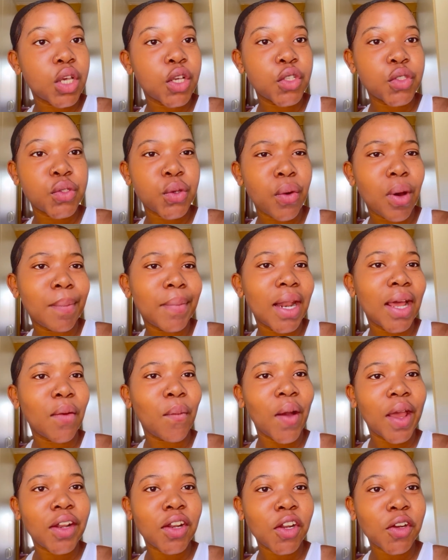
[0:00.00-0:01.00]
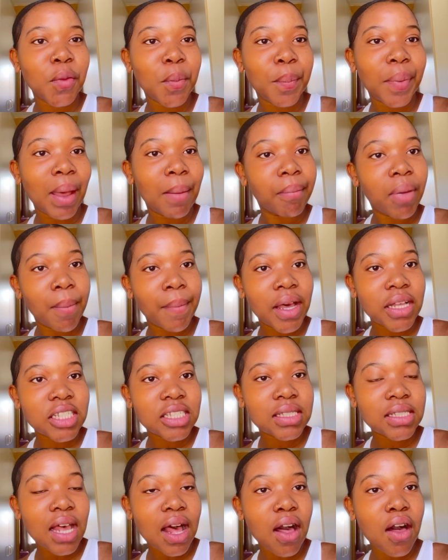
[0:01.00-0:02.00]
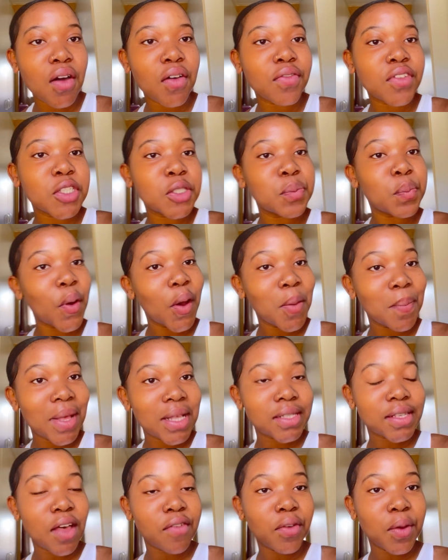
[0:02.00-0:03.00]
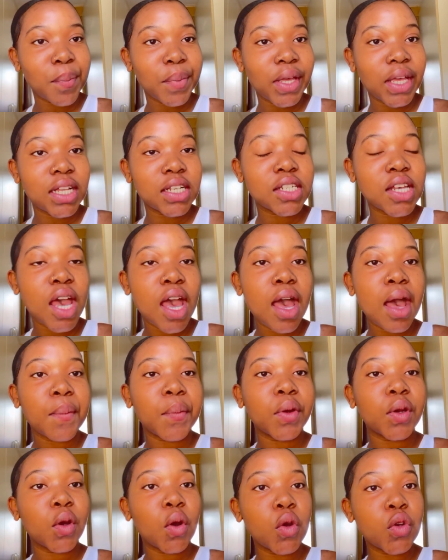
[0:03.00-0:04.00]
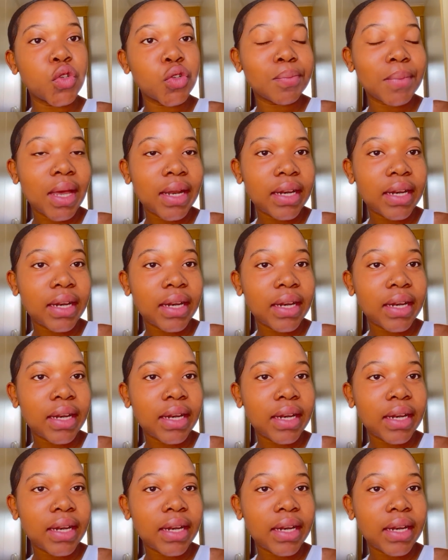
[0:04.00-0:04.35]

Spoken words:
so I'm like, why not pamper myself, spoil myself a bit. I'm gonna go do my